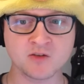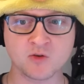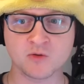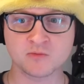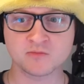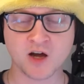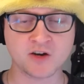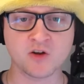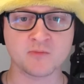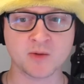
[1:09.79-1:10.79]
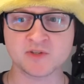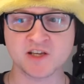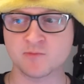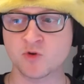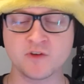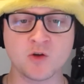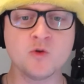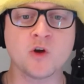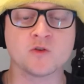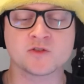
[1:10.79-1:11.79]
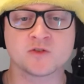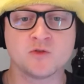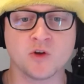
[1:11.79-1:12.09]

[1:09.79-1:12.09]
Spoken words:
or I don't know, maybe see a movie, who knows.